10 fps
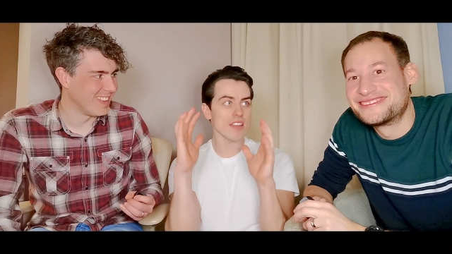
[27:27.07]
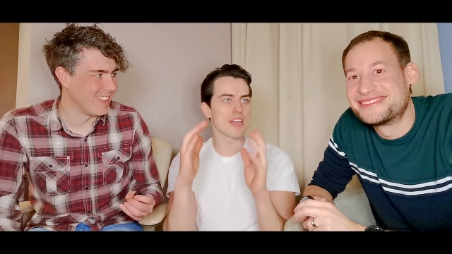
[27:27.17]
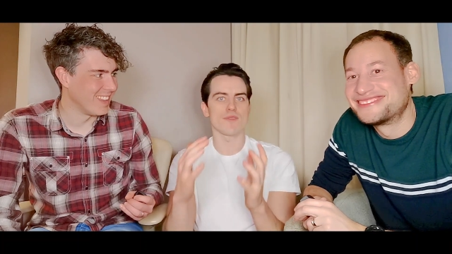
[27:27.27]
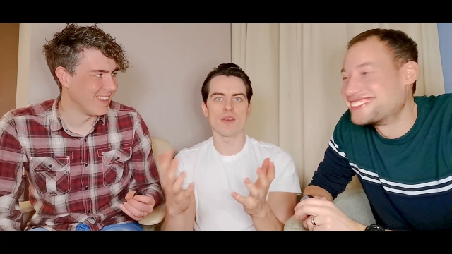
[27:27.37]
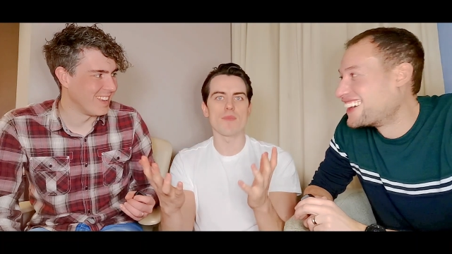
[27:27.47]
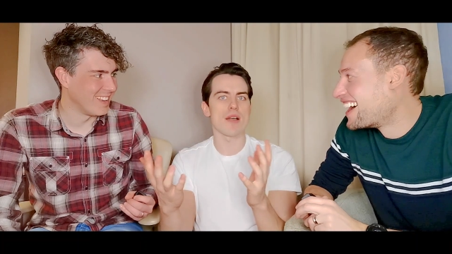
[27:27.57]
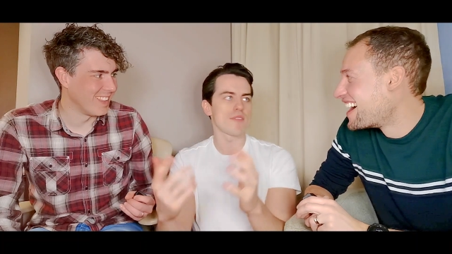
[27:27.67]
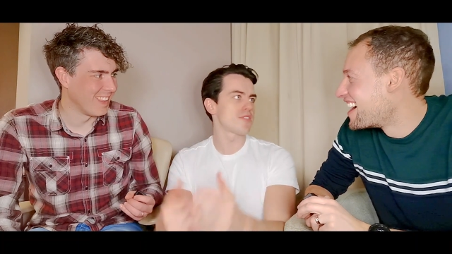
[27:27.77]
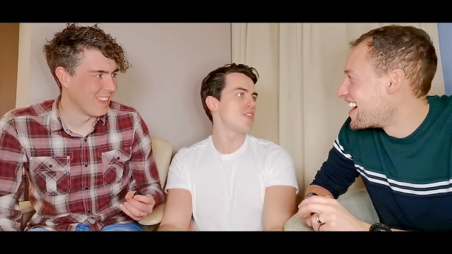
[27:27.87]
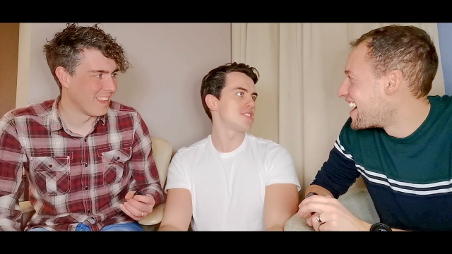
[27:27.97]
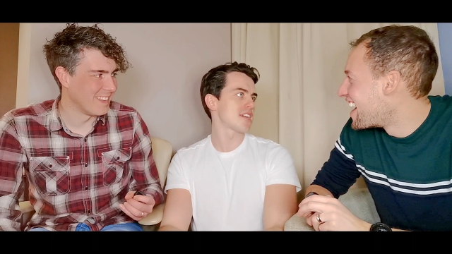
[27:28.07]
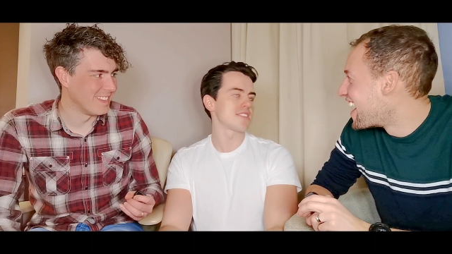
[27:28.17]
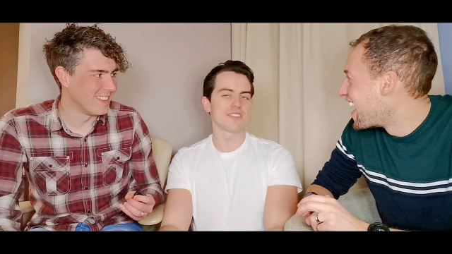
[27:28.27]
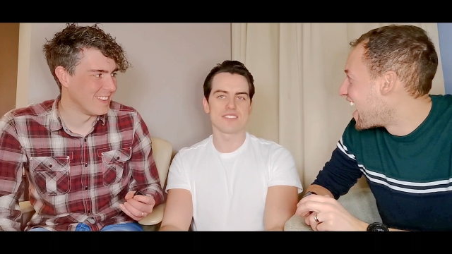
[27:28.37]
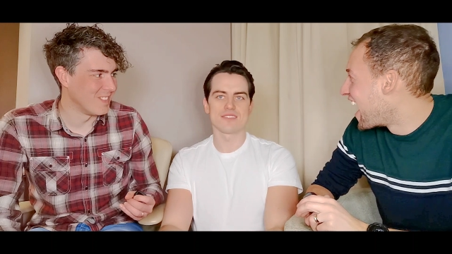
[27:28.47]
Speaker 1: like for about thirty
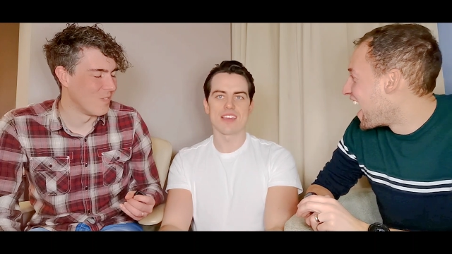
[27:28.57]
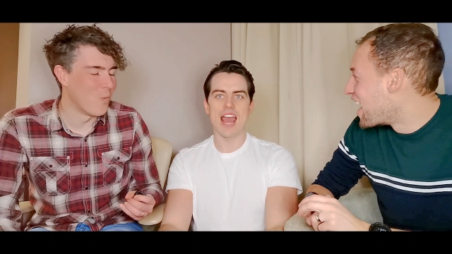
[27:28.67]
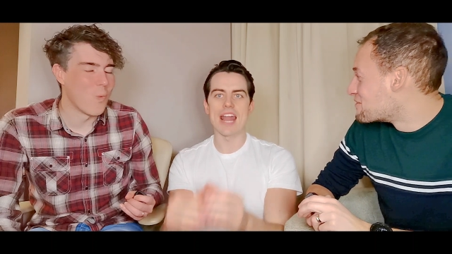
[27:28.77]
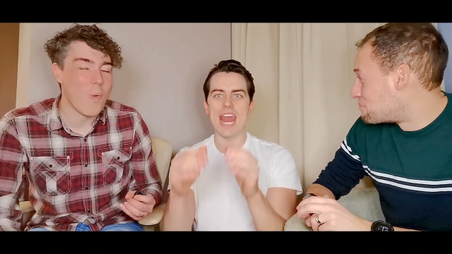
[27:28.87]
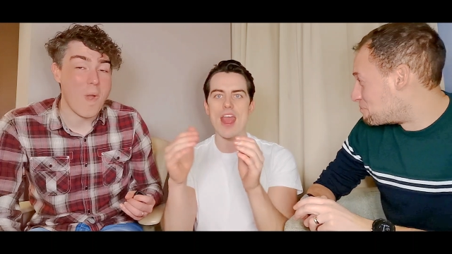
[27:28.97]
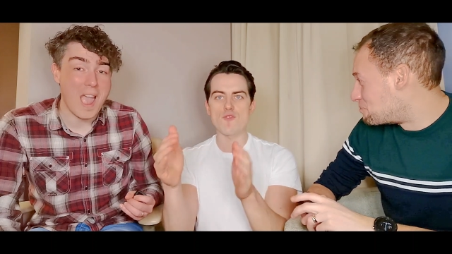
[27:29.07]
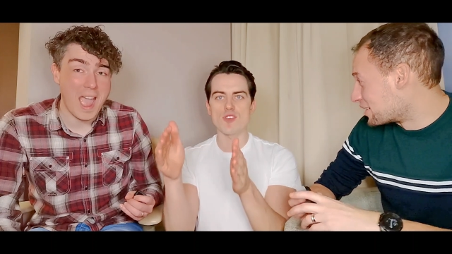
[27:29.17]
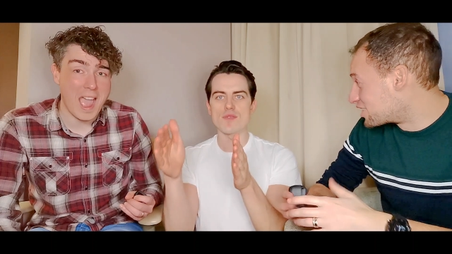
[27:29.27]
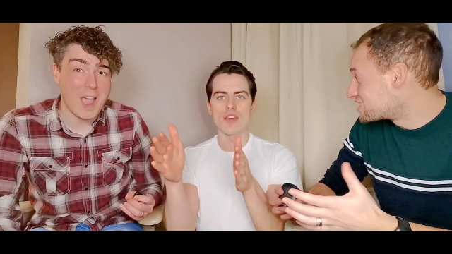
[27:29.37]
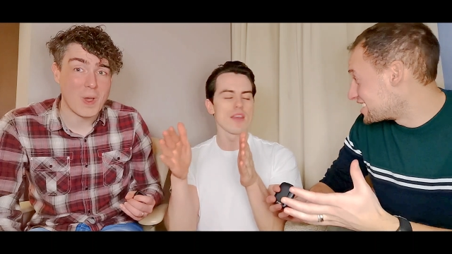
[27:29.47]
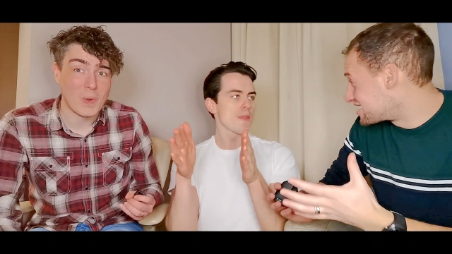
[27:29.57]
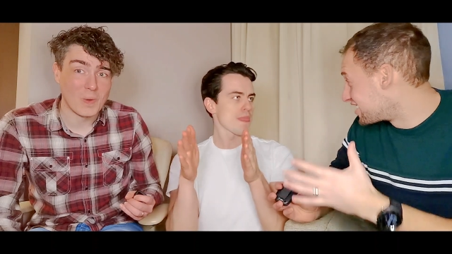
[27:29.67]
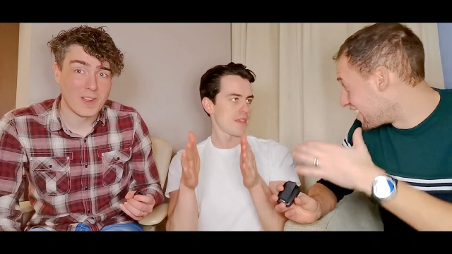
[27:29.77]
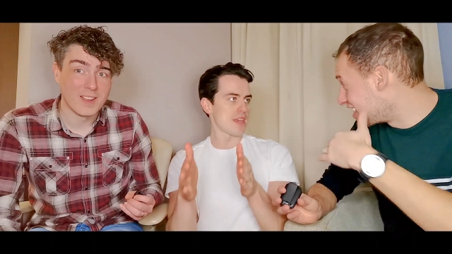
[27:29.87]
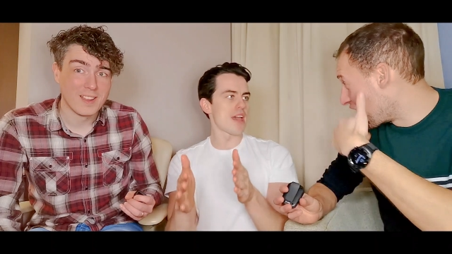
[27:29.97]
seconds, and wow. every because it's
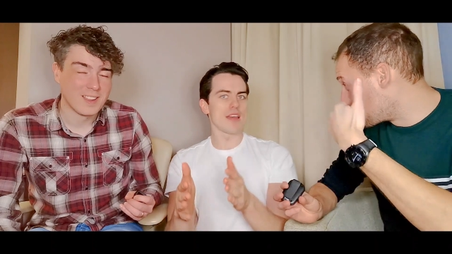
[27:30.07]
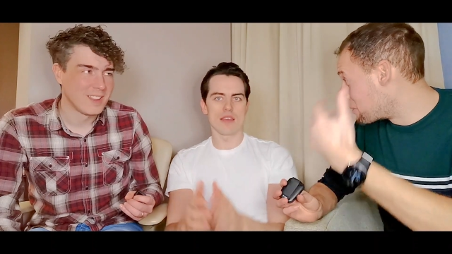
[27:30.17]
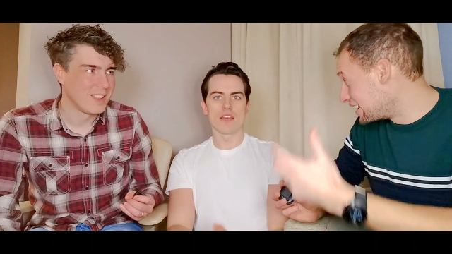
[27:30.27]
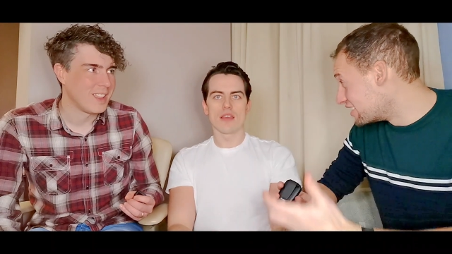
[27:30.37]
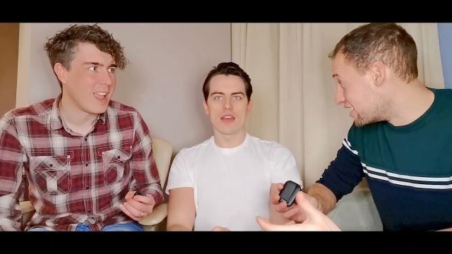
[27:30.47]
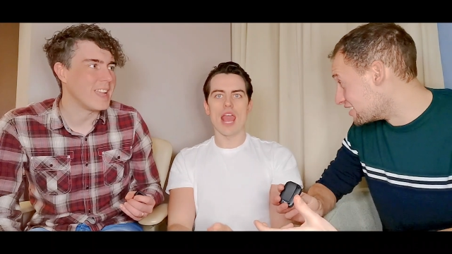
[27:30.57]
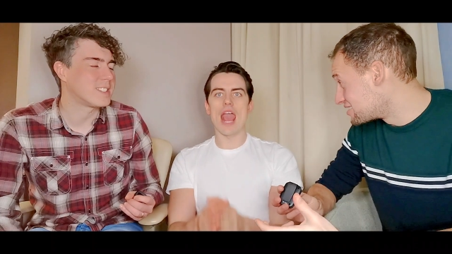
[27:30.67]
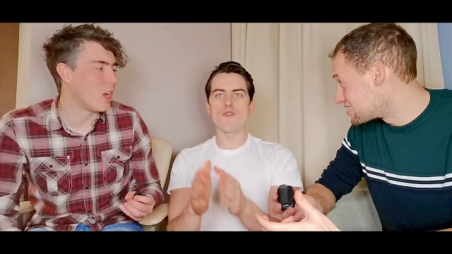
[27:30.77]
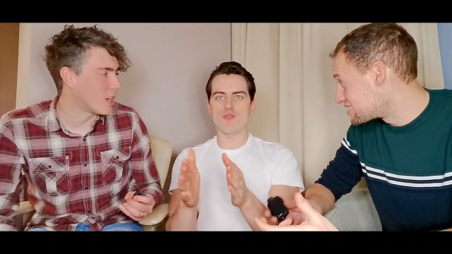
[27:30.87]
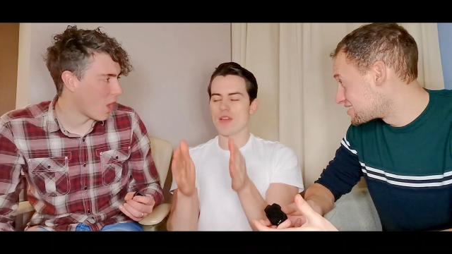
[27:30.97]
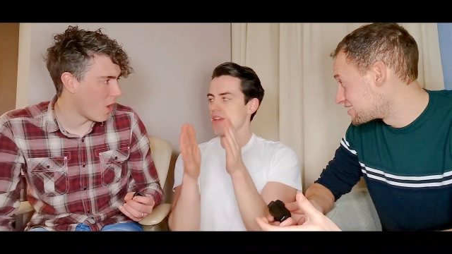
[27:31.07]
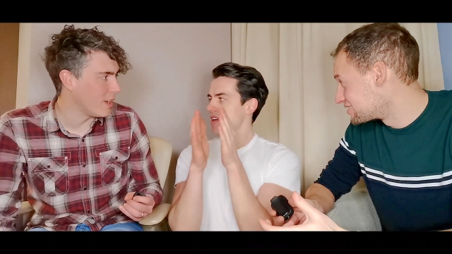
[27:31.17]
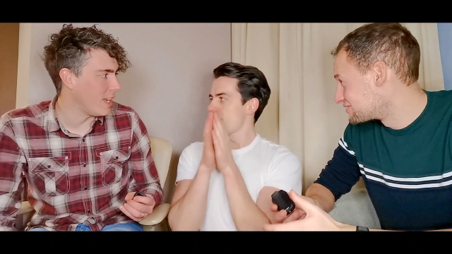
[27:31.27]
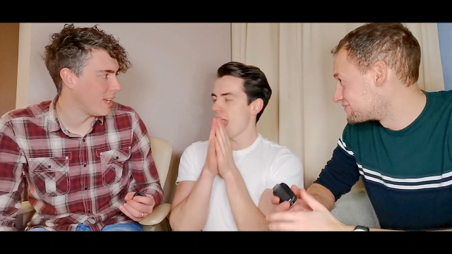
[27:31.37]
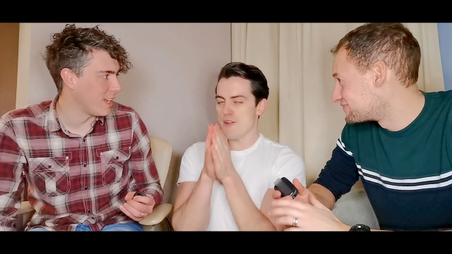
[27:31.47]
a line yeah, everybody knows. It's every, iconic.